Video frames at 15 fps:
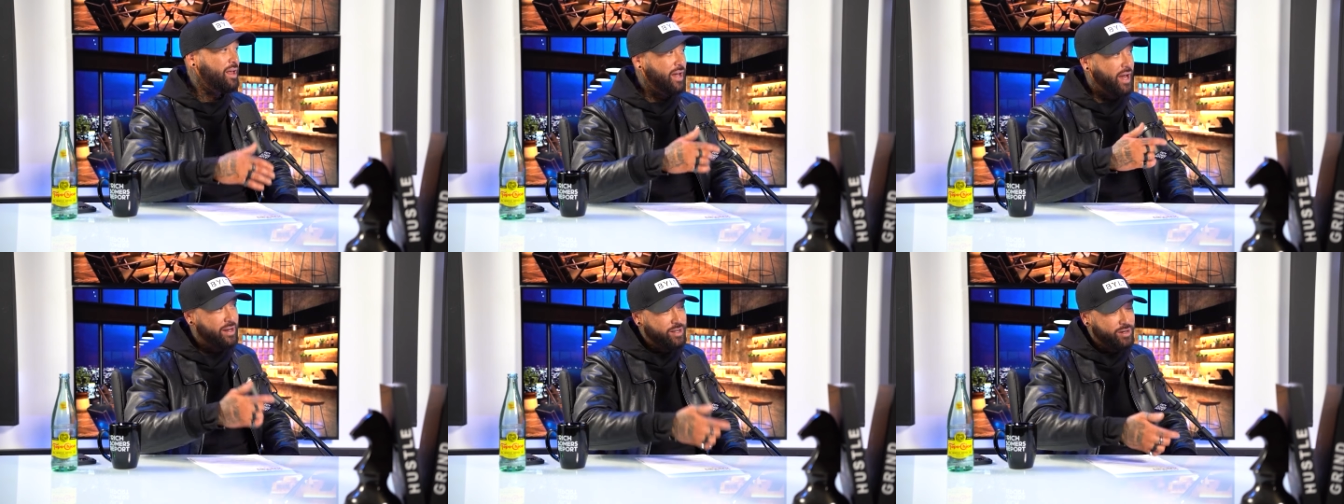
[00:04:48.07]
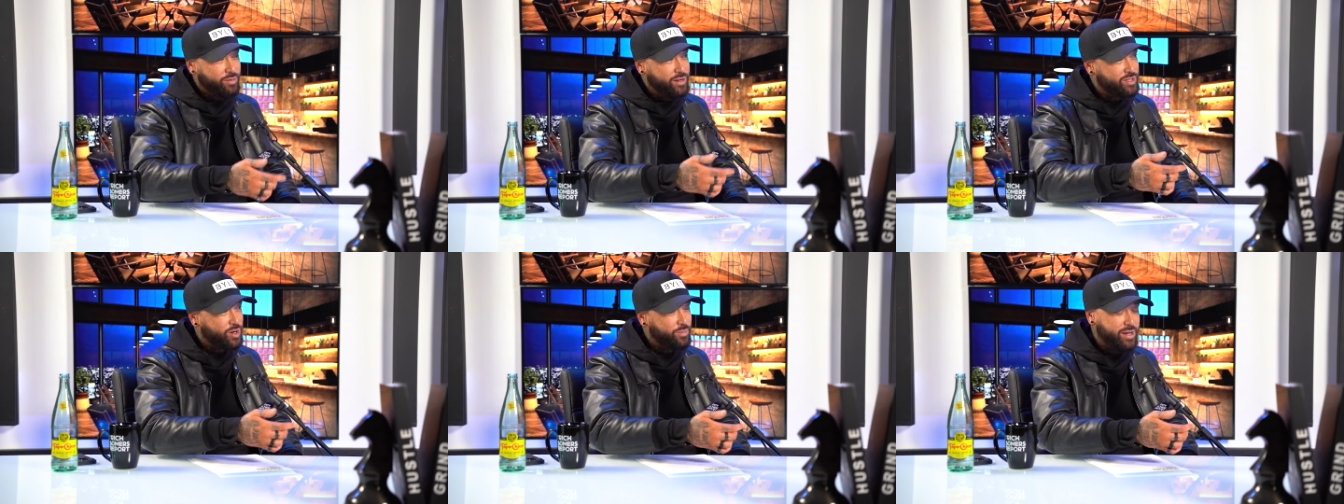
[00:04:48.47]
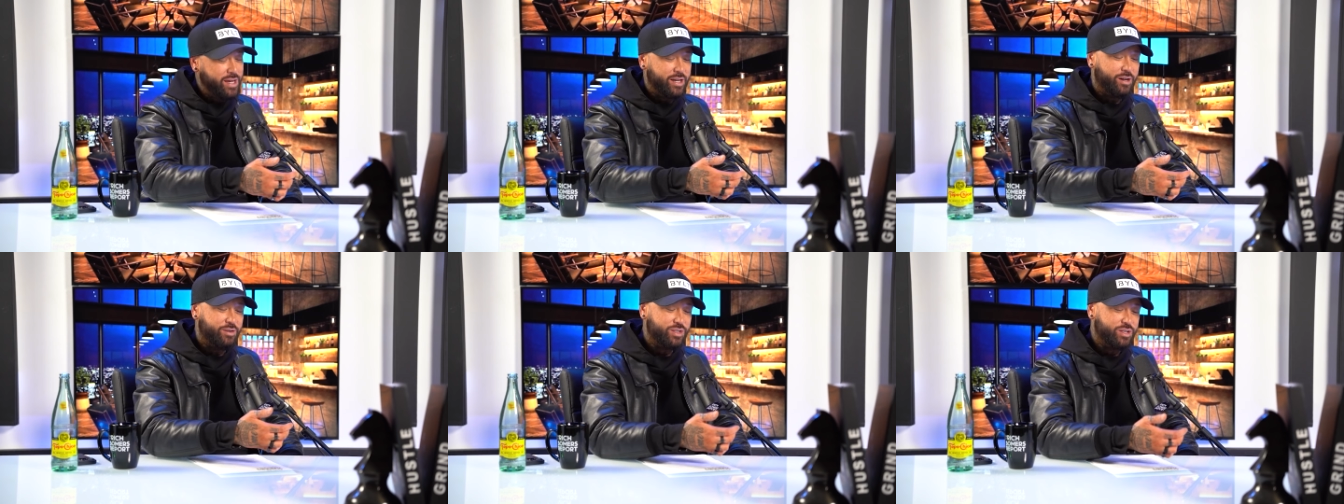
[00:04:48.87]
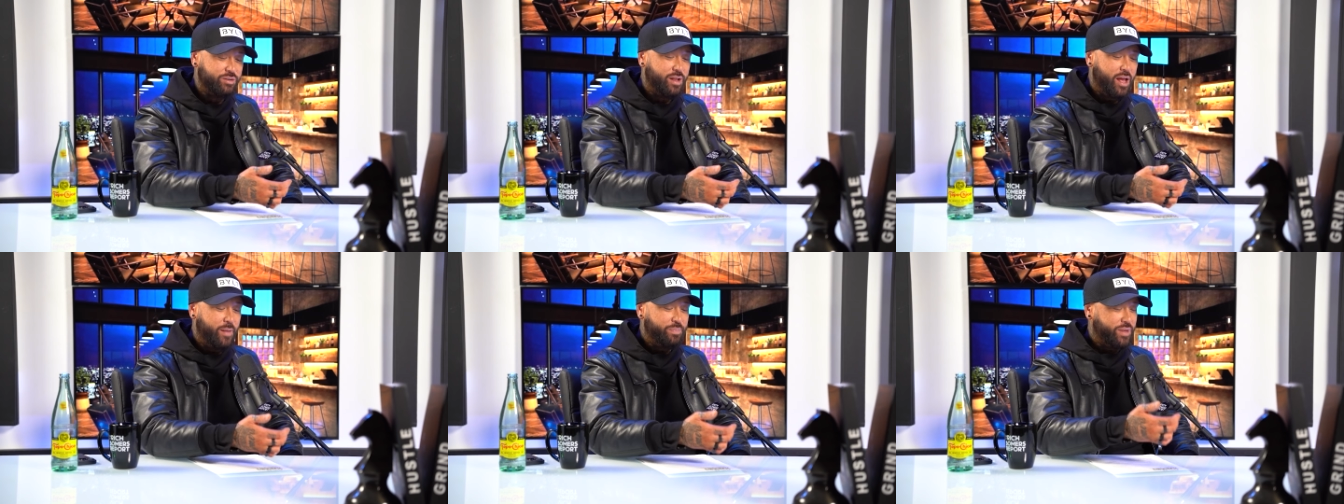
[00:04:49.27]
And you know, he told me, he goes,
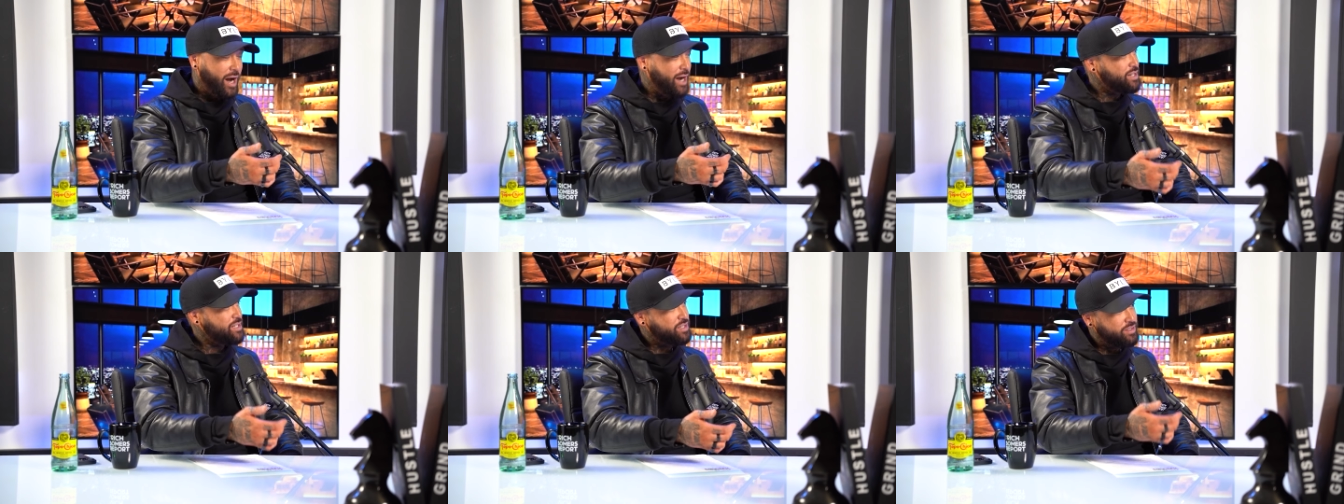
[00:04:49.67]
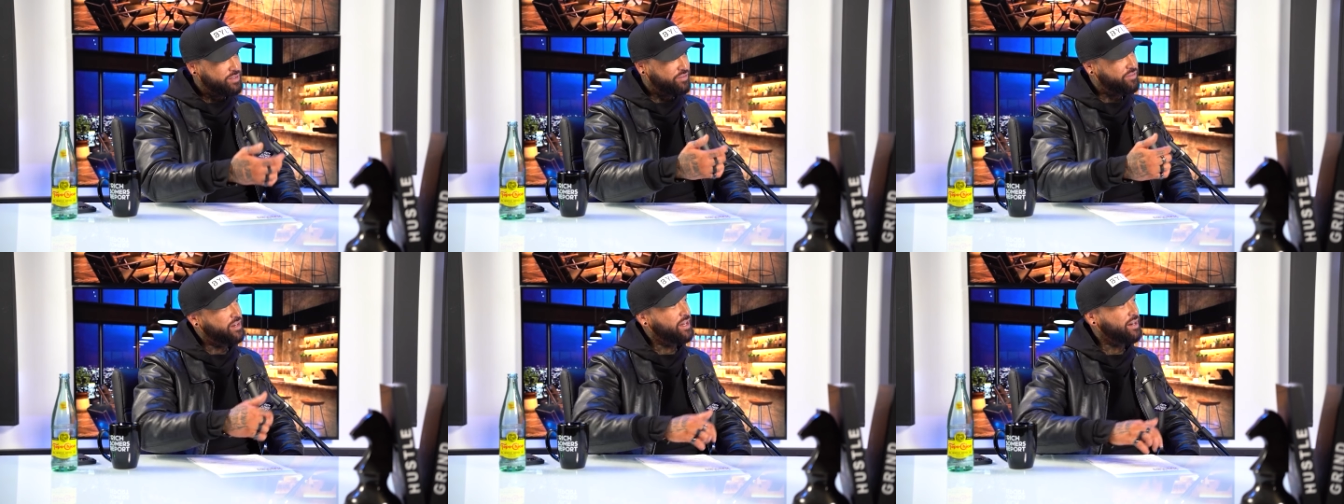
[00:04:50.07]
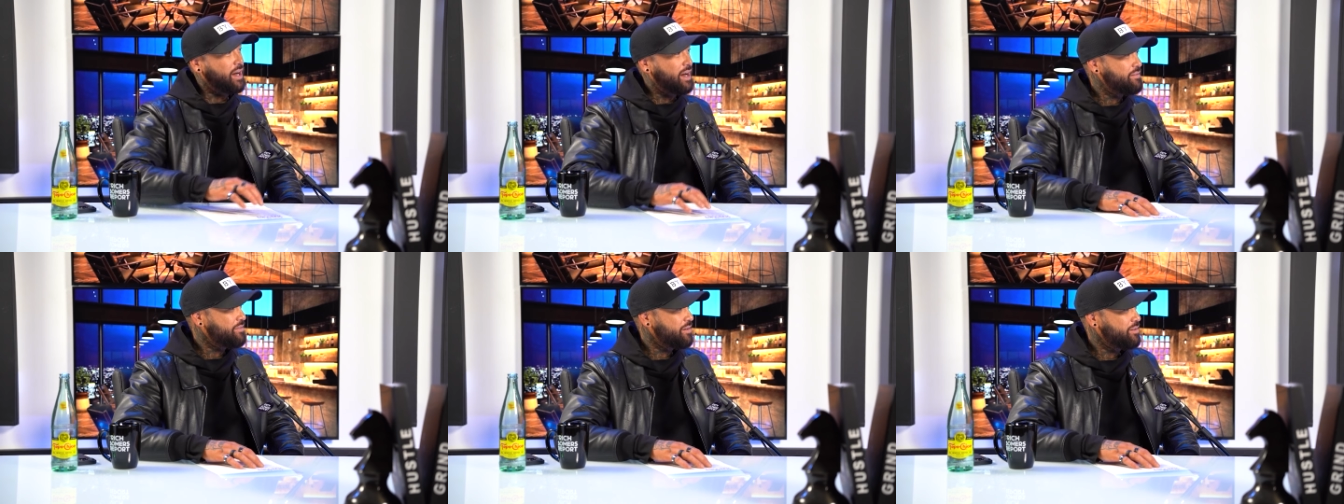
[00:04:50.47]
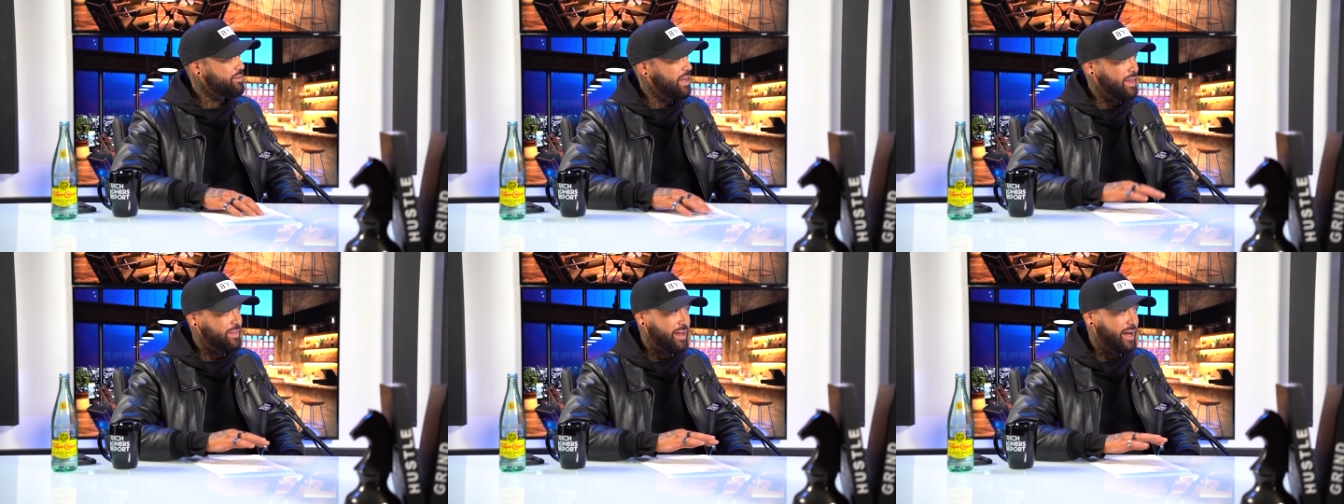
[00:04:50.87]
dude, I just use a freaking
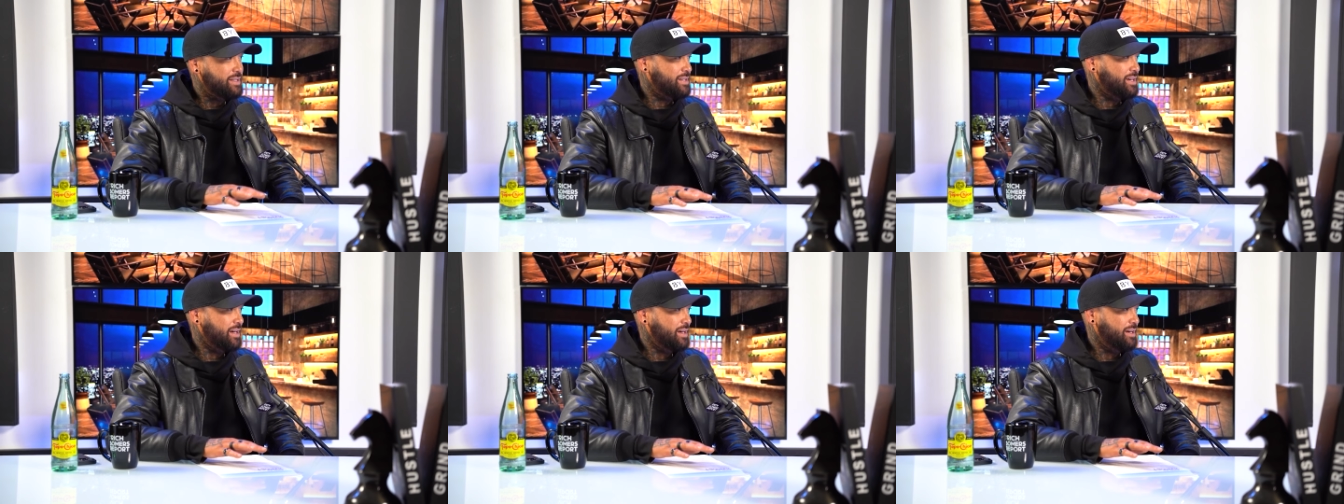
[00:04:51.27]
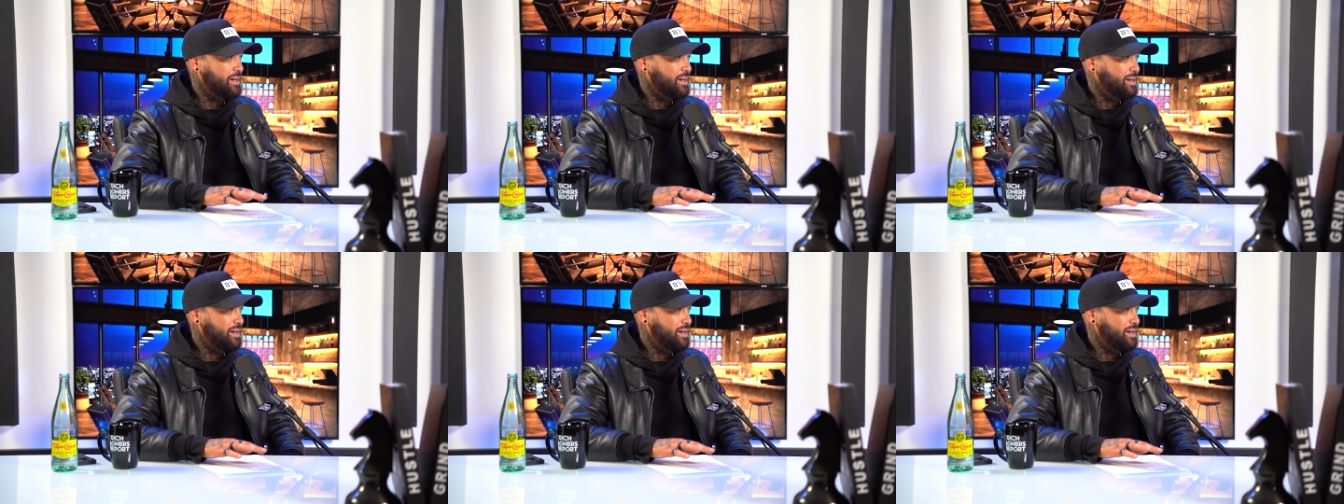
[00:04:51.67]
iPhone and that's it.